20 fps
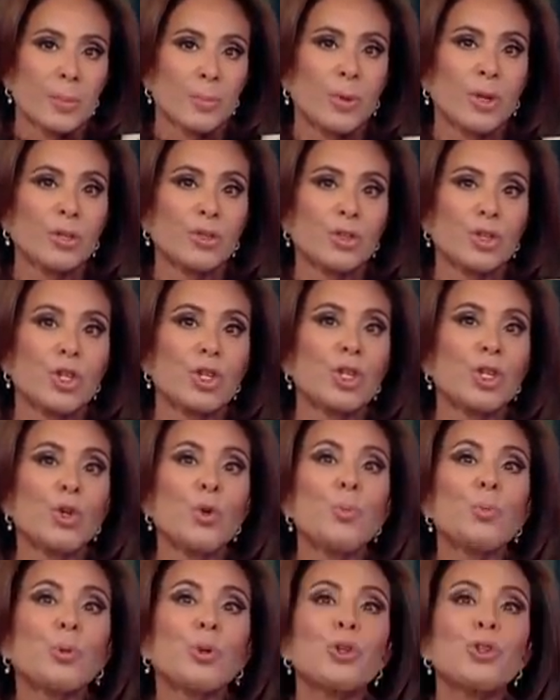But
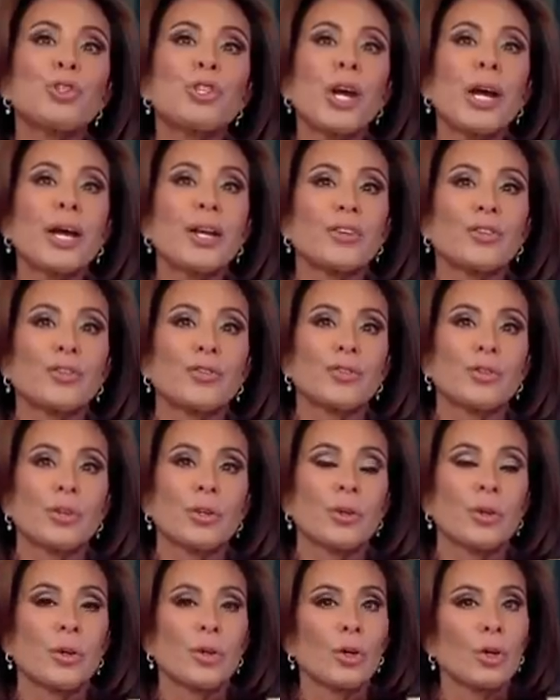you protest.
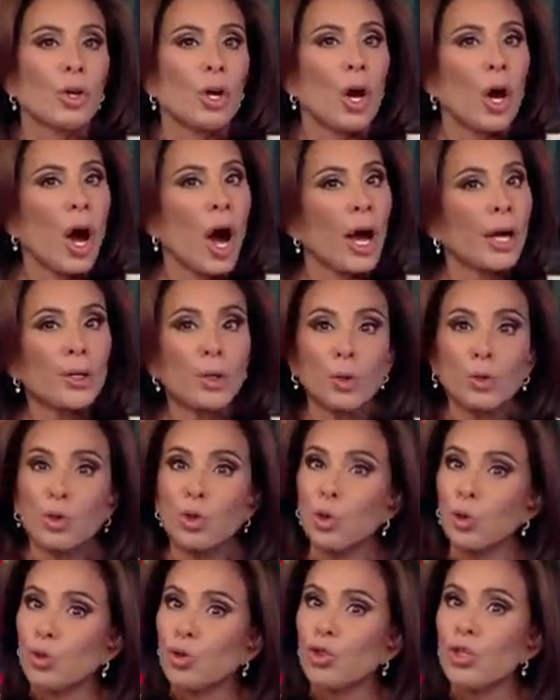I don't
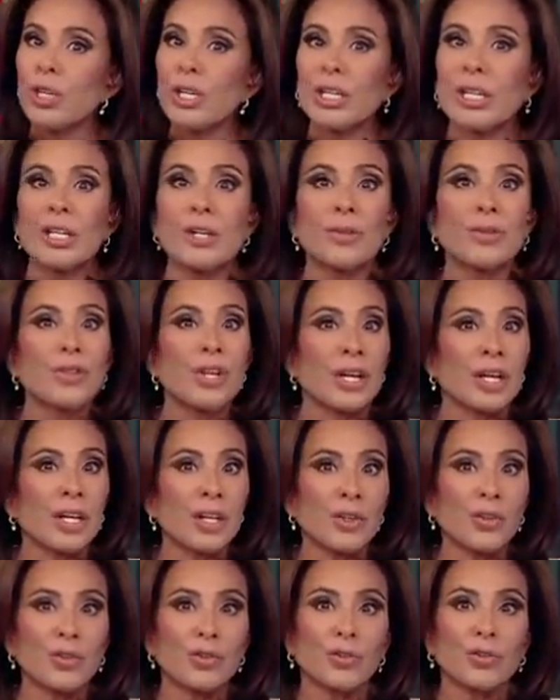do sneaky
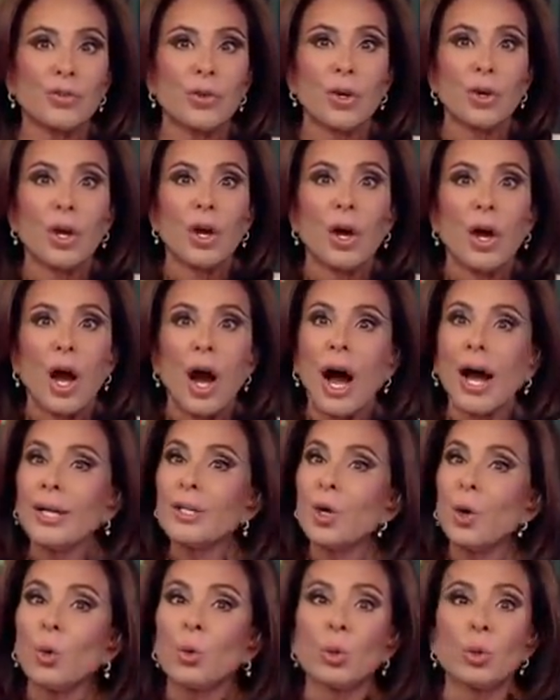things. I
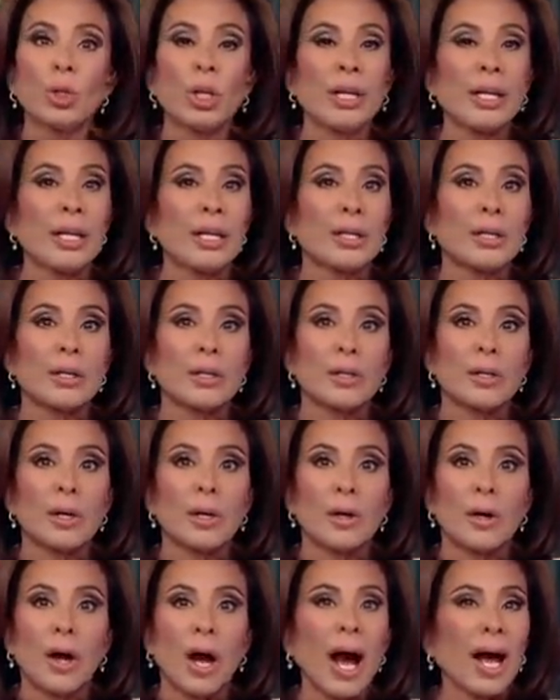don't leak.
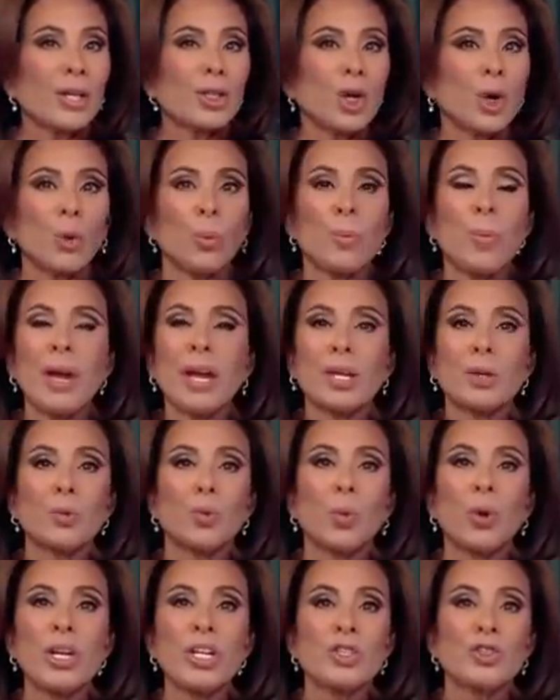I don't make
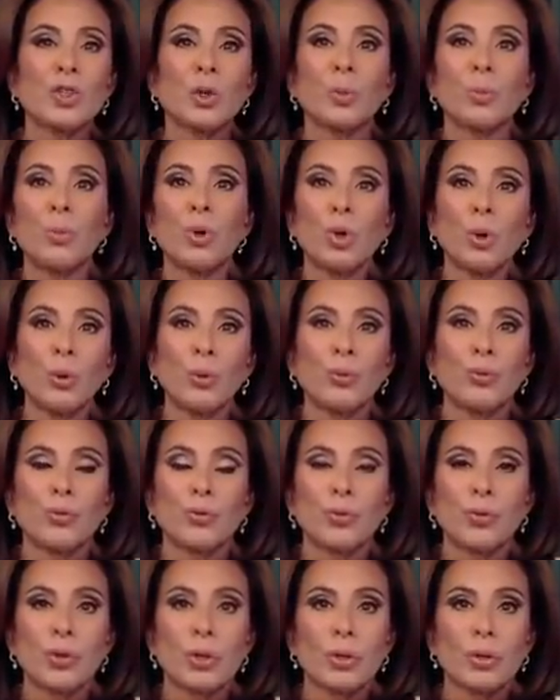weasel
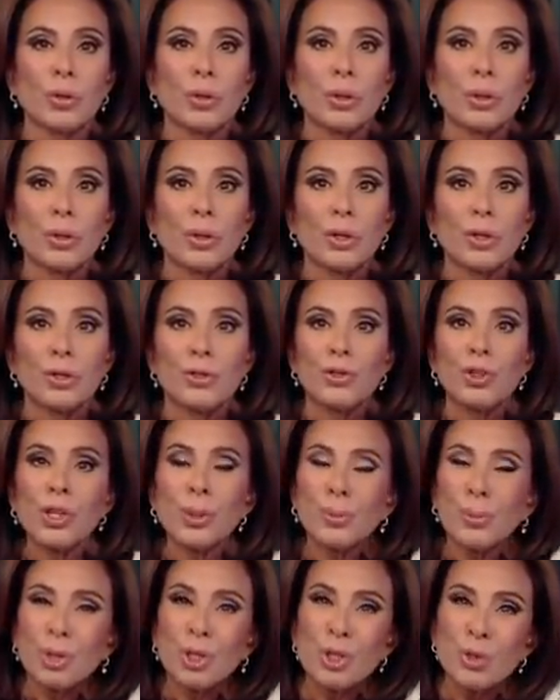moves.
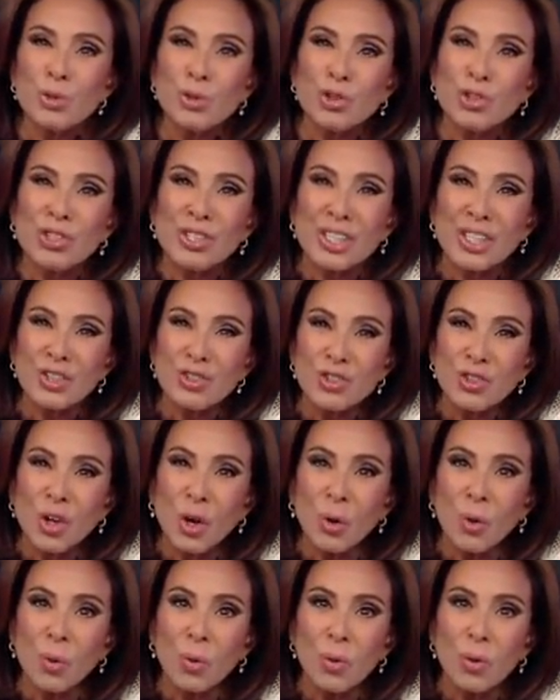Jim, are you
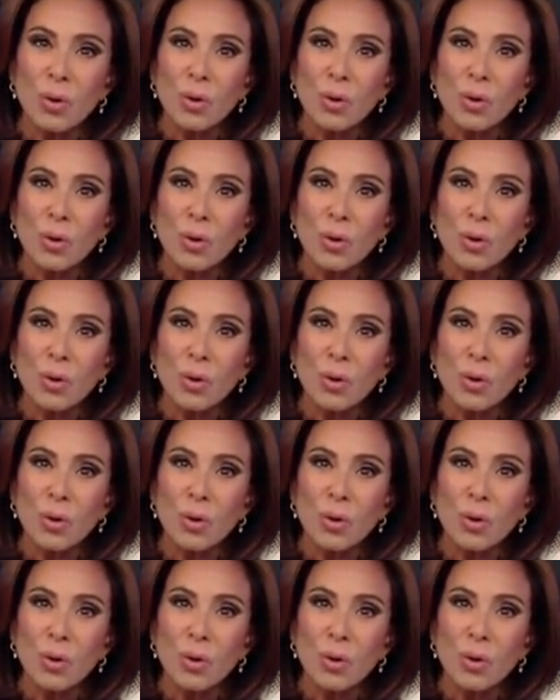schizo?